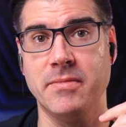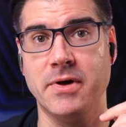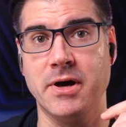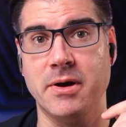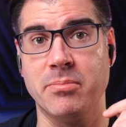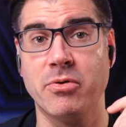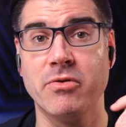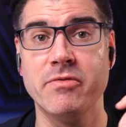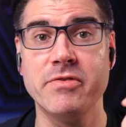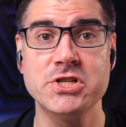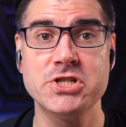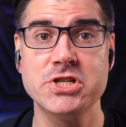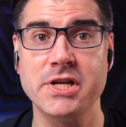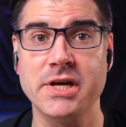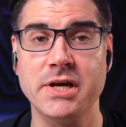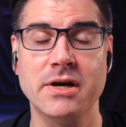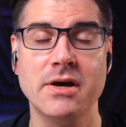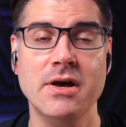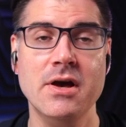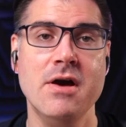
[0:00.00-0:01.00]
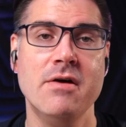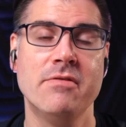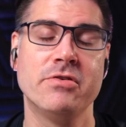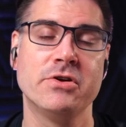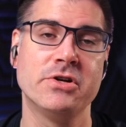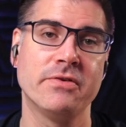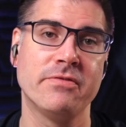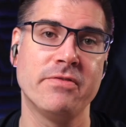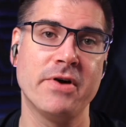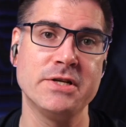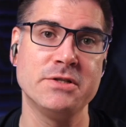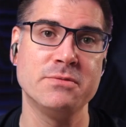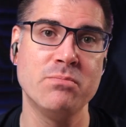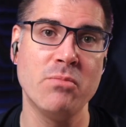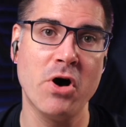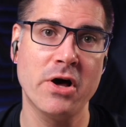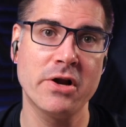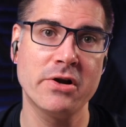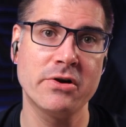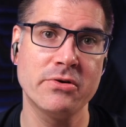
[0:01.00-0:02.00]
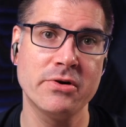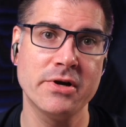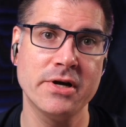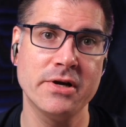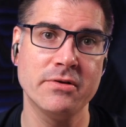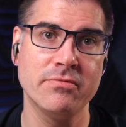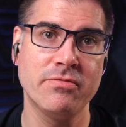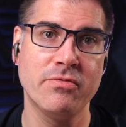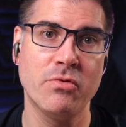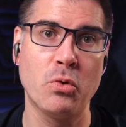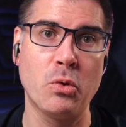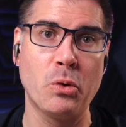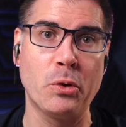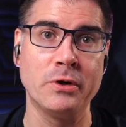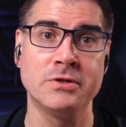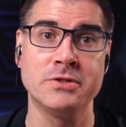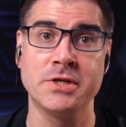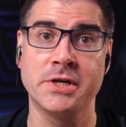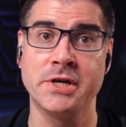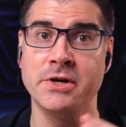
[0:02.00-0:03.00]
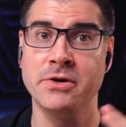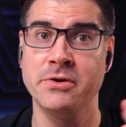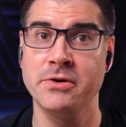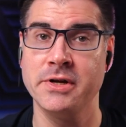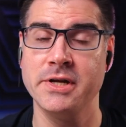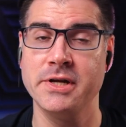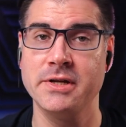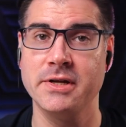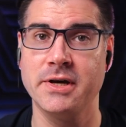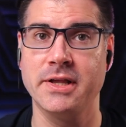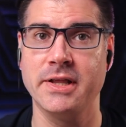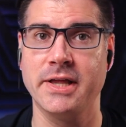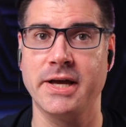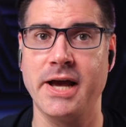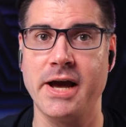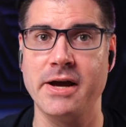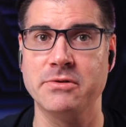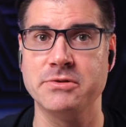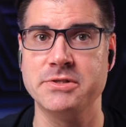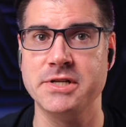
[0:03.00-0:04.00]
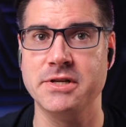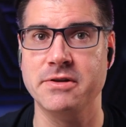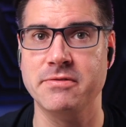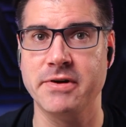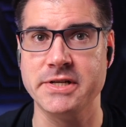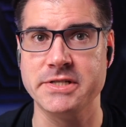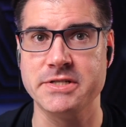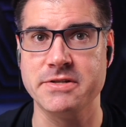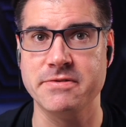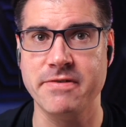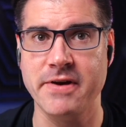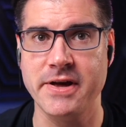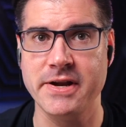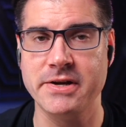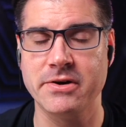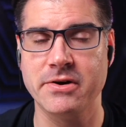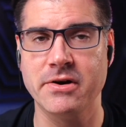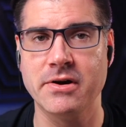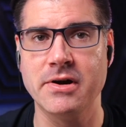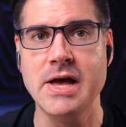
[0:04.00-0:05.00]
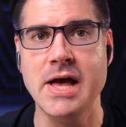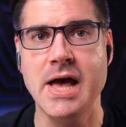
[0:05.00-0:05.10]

provisioning, for device monitoring, for security, like IoT Device Defender.